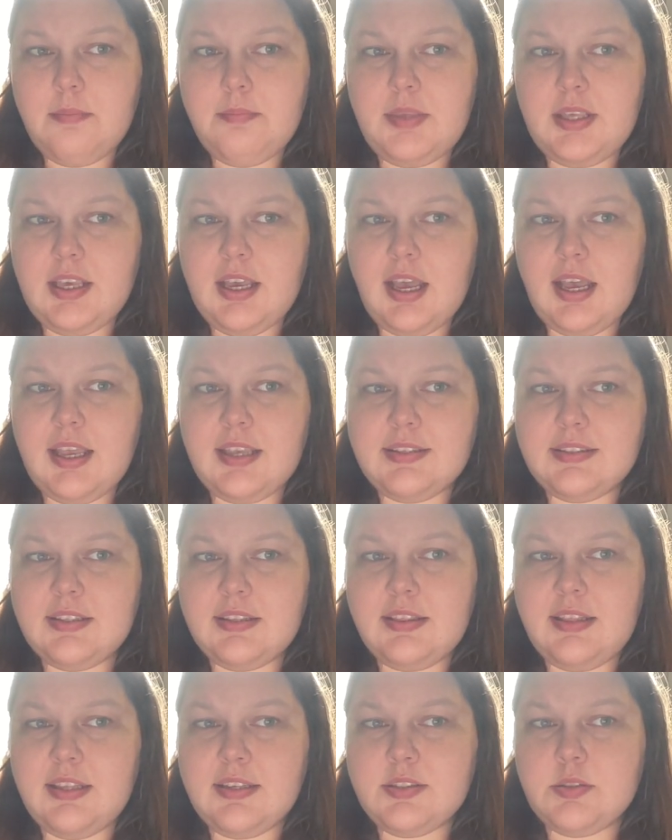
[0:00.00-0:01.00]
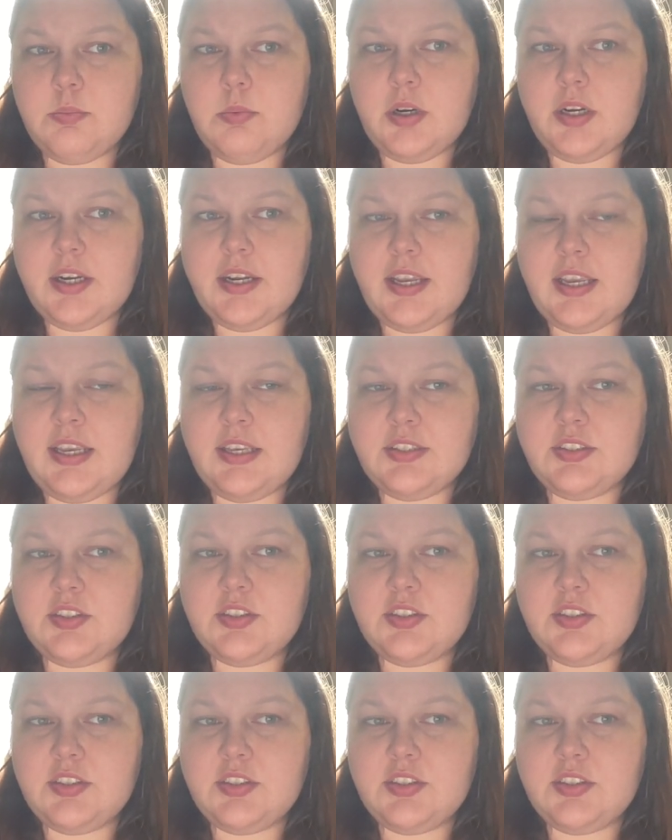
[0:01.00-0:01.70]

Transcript: because this work is